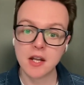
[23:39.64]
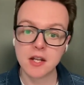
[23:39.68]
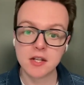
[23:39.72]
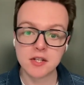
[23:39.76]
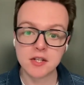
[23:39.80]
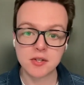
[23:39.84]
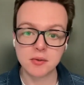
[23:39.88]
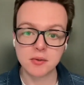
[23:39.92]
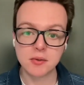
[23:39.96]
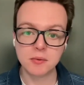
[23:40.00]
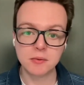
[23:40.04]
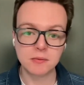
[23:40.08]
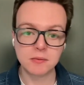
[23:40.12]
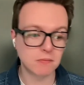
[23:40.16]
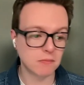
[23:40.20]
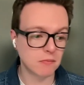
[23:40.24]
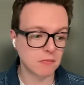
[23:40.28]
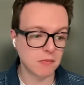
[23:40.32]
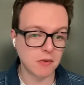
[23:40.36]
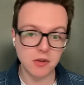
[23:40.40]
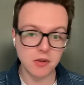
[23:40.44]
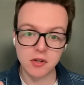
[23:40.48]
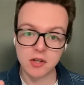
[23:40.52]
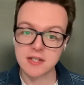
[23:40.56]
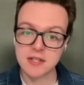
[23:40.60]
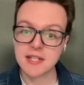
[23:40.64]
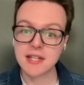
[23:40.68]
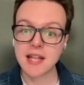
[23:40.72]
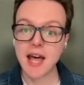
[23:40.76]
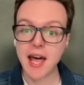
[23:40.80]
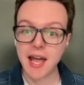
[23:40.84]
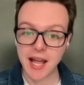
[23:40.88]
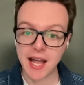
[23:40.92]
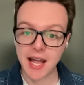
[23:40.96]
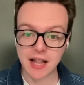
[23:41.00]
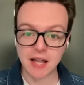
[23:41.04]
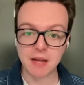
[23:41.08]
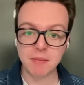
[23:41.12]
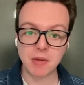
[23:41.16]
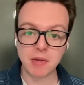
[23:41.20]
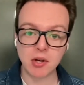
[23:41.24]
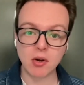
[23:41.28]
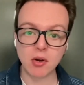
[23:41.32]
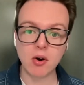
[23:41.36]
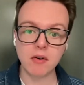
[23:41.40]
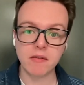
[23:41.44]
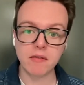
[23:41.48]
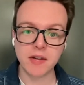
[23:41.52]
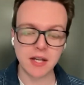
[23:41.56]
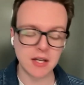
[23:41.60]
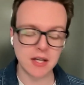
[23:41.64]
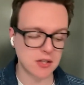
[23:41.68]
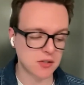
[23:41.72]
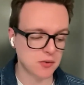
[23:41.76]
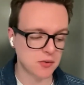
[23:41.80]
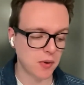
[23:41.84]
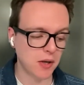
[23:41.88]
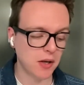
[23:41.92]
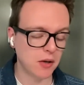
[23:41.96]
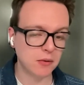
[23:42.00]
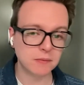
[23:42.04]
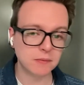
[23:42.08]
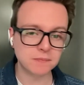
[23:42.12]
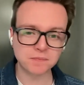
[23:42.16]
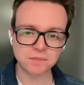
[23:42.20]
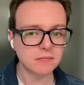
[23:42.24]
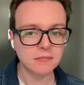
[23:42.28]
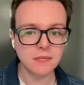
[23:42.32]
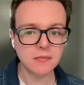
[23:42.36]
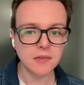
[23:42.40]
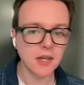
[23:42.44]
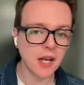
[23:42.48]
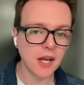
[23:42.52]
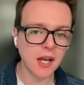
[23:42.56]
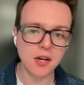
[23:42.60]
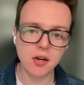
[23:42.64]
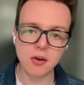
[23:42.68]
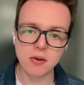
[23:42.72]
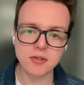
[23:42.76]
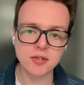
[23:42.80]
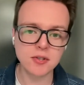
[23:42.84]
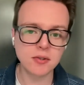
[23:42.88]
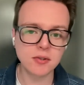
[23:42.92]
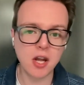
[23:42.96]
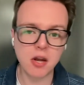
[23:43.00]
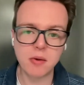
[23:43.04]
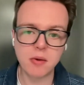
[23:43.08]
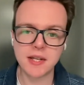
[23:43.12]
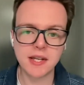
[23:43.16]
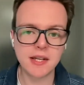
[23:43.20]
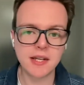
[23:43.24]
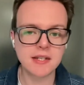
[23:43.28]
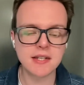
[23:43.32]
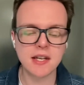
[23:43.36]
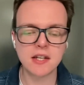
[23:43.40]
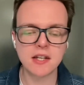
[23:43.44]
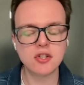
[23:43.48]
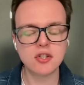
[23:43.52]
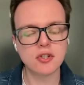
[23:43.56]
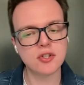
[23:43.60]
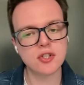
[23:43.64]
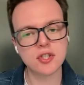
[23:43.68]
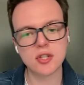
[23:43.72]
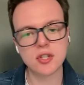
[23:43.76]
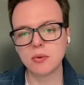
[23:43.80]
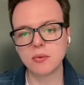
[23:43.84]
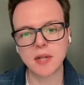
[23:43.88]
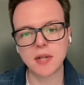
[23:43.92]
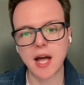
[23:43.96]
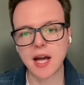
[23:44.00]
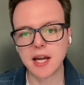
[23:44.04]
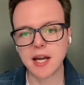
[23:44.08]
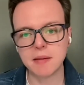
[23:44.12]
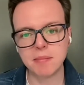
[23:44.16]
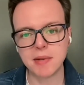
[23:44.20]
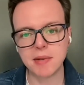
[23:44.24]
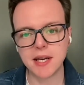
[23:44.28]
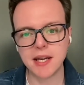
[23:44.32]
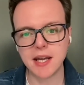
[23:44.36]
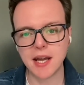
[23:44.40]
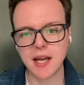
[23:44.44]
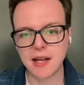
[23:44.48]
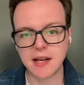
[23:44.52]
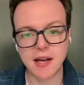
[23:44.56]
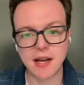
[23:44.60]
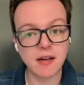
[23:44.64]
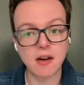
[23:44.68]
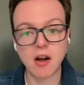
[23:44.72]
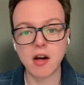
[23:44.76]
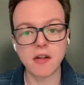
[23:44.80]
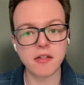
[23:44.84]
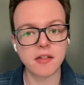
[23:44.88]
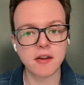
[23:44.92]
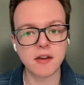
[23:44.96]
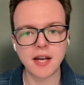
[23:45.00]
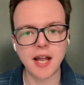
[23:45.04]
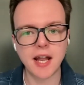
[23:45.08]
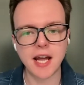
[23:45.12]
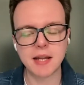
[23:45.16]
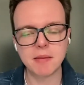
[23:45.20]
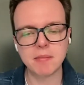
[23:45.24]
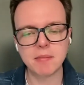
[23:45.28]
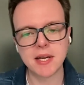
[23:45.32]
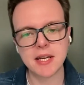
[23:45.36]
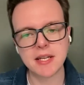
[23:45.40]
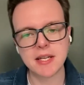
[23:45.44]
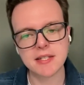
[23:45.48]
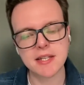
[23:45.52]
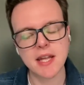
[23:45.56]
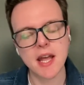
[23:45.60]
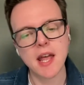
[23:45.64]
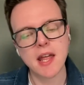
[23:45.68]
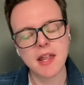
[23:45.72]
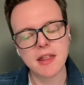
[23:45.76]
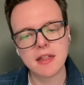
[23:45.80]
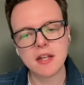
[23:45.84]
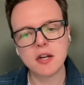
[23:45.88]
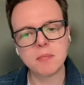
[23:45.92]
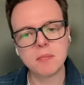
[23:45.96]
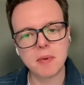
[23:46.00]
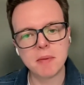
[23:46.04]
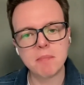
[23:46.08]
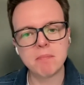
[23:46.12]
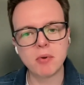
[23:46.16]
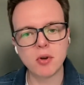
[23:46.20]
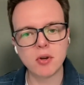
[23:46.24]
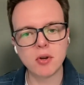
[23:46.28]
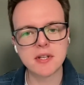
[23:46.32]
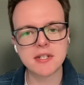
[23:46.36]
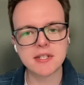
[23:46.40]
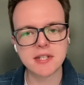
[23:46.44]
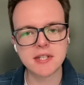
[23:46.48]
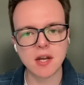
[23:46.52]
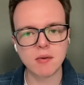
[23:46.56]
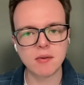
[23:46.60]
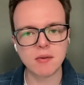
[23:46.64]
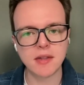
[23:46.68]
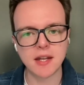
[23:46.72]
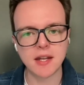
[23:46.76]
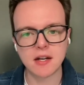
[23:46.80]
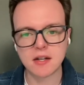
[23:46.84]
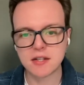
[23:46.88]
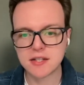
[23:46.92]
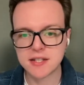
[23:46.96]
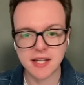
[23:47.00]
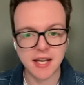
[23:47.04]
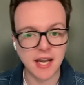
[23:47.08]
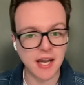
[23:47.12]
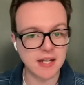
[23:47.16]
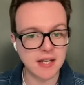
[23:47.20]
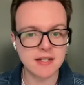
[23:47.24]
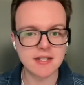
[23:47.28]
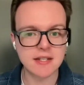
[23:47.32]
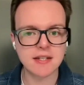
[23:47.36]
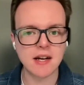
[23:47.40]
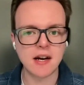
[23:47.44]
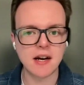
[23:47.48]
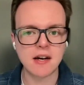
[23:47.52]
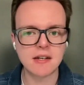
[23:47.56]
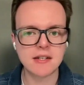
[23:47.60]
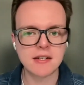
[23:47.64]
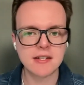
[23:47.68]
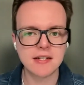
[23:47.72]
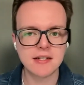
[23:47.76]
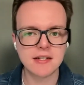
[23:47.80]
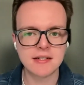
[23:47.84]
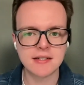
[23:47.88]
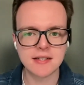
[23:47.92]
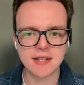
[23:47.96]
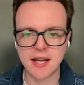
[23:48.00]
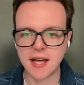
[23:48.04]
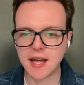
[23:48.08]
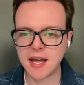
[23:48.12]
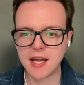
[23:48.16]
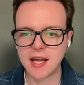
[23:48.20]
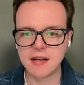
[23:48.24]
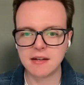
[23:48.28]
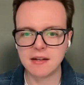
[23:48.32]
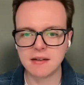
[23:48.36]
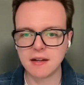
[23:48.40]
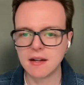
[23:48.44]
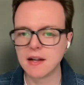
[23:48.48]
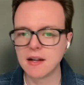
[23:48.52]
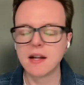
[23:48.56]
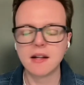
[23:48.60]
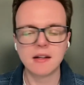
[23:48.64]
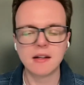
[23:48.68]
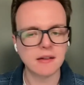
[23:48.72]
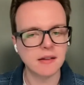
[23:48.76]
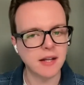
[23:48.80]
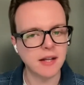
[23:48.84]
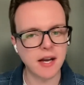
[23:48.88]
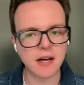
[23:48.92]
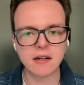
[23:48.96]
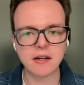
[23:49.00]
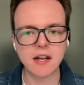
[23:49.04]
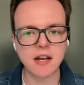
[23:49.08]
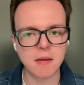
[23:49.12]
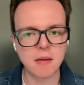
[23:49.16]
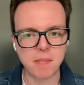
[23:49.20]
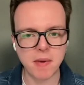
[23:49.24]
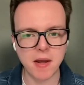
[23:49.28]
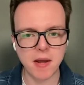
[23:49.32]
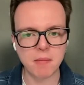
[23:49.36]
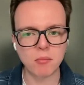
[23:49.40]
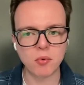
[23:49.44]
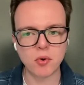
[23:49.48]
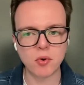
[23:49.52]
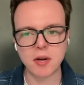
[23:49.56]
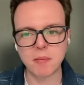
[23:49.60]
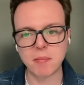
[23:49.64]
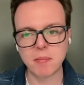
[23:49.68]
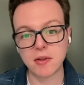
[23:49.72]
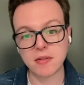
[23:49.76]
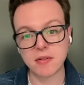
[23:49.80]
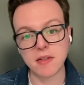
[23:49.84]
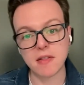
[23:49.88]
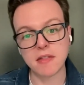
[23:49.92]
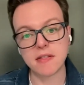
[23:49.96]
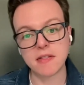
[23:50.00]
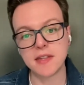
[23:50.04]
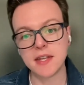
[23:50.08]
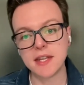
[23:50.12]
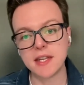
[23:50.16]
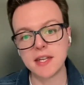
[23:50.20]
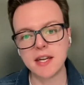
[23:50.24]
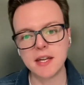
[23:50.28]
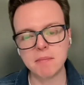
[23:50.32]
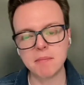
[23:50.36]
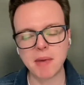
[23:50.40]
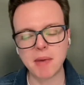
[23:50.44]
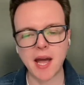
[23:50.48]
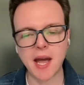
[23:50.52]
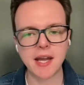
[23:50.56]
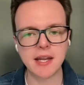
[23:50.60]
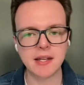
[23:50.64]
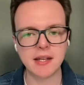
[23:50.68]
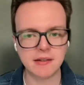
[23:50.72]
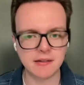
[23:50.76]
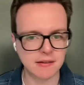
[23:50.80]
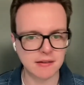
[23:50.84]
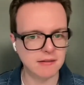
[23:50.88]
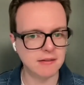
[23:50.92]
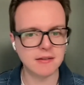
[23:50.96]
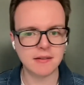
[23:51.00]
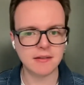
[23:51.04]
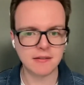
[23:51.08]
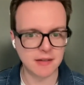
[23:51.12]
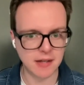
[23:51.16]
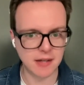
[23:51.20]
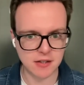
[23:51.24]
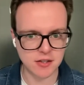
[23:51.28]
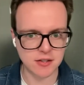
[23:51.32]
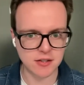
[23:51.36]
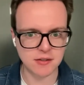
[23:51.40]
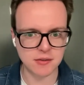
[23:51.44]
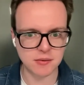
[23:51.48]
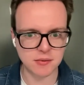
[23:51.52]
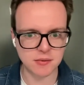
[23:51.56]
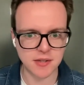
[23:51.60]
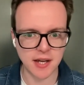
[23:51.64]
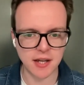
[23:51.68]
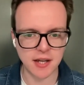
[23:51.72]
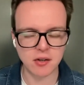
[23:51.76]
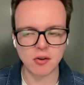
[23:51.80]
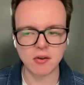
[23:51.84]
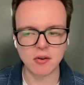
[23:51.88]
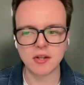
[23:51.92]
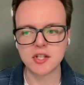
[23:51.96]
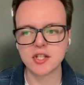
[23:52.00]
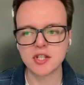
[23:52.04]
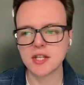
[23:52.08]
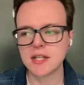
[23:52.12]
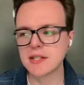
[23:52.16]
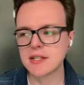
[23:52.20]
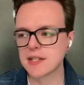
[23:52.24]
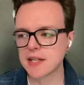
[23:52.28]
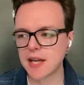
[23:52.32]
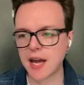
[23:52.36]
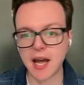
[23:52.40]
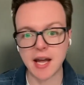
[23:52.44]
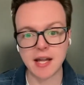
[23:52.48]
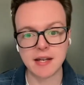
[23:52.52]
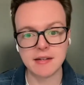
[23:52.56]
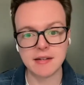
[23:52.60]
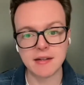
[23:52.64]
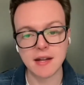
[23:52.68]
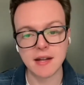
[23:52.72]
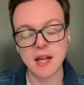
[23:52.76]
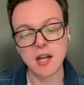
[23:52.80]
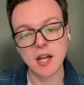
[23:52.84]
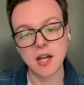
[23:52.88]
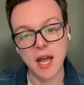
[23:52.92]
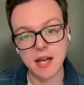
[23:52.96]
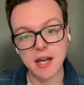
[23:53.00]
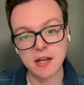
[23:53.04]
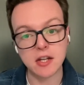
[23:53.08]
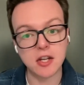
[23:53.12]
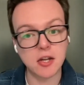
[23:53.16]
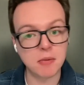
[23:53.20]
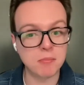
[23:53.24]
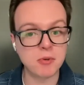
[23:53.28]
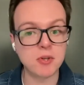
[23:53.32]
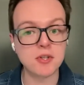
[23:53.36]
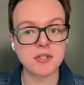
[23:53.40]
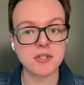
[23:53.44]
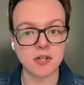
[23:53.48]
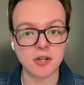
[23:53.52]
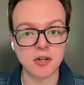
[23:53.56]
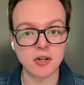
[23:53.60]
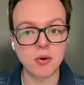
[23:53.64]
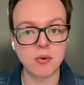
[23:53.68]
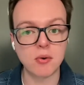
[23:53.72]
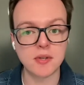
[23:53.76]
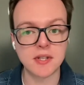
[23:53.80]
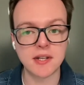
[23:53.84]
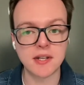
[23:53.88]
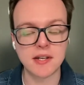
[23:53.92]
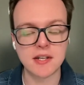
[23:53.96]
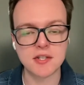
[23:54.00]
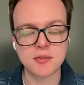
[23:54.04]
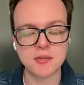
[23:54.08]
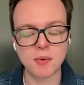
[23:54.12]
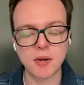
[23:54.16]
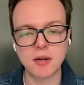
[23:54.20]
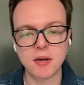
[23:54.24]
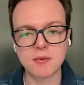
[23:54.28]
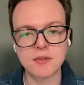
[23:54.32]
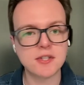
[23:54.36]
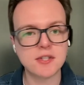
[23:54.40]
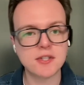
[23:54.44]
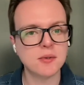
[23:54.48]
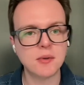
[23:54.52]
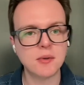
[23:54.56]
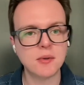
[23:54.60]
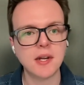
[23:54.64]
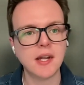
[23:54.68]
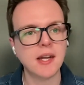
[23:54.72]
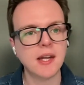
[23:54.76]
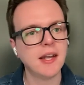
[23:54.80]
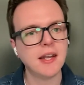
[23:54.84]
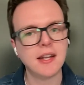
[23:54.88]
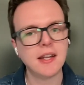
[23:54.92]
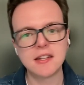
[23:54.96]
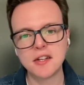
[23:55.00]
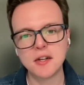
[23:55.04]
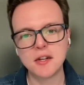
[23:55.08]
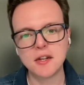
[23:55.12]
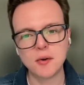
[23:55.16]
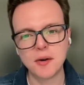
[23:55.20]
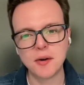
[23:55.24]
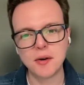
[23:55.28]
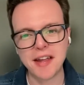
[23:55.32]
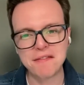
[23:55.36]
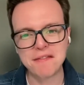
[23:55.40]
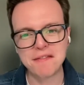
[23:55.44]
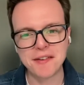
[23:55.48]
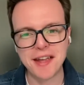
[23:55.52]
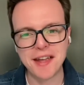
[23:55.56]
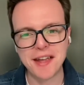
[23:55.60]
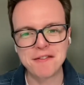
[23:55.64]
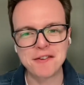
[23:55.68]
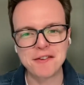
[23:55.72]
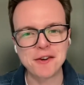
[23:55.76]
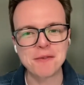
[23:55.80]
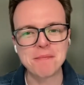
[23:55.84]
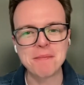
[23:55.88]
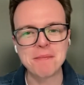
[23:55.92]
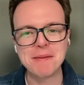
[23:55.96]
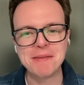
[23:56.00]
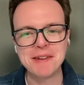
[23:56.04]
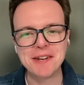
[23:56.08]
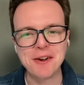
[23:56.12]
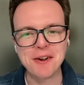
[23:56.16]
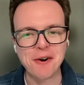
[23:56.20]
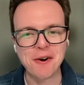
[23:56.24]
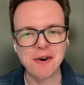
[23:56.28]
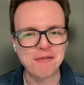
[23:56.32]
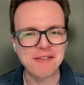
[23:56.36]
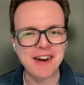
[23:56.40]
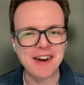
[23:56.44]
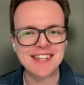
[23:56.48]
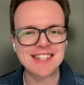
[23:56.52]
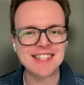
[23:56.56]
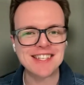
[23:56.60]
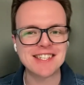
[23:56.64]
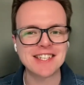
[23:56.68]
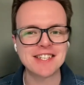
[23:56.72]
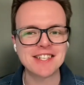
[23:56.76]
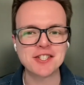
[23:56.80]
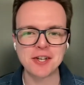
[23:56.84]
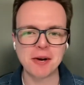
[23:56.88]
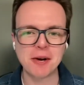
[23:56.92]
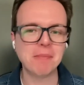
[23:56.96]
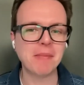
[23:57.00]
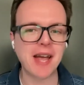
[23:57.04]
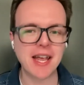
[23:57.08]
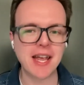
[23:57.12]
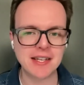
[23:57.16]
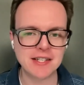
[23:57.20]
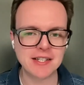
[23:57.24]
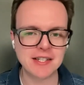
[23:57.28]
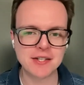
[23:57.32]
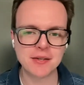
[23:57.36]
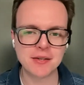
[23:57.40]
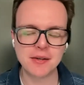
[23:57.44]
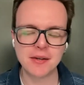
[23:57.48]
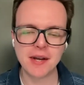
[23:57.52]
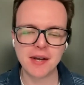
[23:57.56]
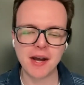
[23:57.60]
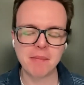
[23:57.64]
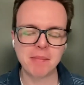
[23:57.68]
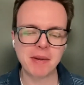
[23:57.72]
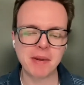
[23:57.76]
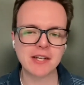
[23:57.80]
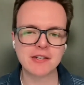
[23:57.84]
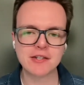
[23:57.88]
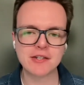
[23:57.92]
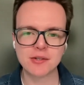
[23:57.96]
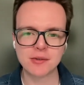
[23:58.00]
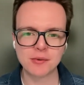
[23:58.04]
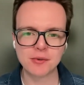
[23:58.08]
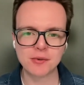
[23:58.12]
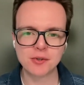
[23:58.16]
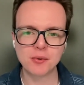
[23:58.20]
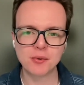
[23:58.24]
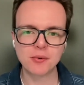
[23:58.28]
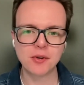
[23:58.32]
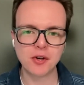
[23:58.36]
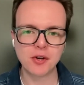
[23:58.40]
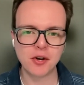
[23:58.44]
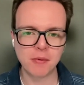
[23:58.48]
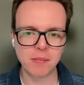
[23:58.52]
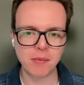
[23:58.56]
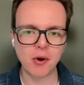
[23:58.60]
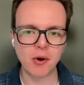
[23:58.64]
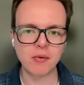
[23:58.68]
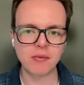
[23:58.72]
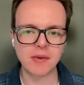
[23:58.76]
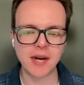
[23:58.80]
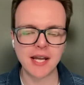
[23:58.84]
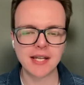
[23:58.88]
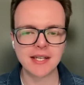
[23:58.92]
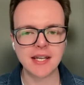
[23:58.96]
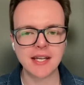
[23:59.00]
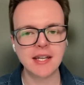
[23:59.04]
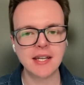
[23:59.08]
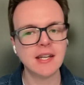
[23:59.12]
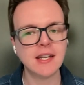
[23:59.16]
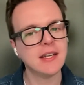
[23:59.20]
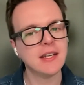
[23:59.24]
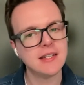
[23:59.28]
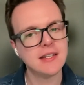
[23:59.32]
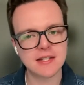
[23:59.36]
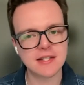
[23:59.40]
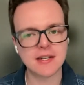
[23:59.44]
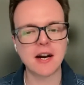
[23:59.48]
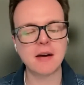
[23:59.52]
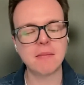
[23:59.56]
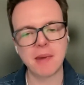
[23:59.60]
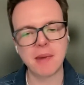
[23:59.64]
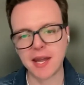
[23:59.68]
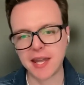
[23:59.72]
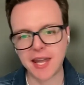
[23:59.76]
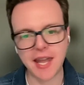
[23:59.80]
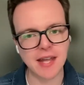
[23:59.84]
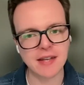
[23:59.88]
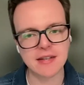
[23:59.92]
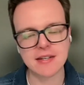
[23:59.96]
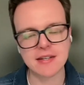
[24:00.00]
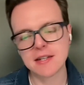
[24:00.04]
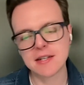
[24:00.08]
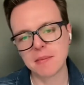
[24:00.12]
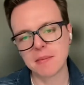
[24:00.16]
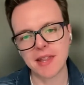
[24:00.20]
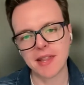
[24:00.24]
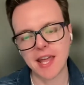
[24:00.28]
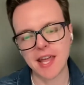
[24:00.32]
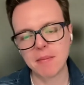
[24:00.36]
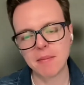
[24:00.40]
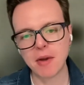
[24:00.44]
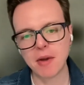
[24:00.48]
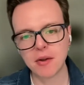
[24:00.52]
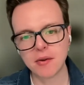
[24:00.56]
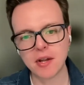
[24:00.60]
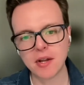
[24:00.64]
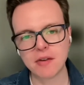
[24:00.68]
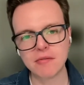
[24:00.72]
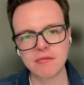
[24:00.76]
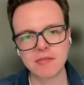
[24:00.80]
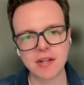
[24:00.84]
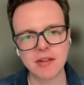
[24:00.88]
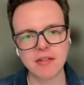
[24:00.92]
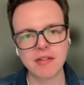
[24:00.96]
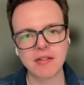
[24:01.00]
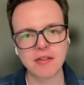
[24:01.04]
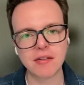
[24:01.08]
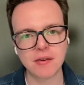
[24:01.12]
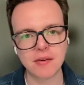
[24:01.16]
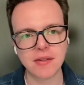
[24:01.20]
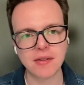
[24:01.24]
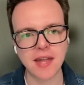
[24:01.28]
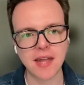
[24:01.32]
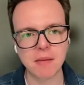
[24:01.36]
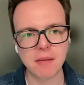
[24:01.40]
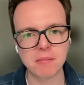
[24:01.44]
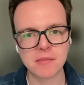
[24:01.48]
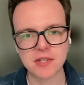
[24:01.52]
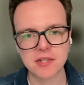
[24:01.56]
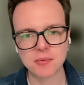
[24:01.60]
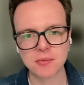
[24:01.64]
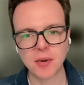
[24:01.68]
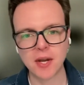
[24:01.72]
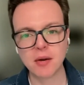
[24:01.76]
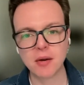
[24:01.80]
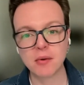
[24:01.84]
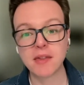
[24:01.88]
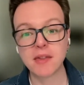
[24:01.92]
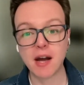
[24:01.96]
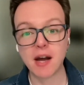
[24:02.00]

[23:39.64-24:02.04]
So there's that element of it as well. And also nowadays in your school library and in other libraries, there'll be books out there to get started in learning a bit more about the theory behind digital technologies and in computer coding as well. So, you know, if you're maybe not ready to jump into a big social group already, start by getting some of them out and read through them as well.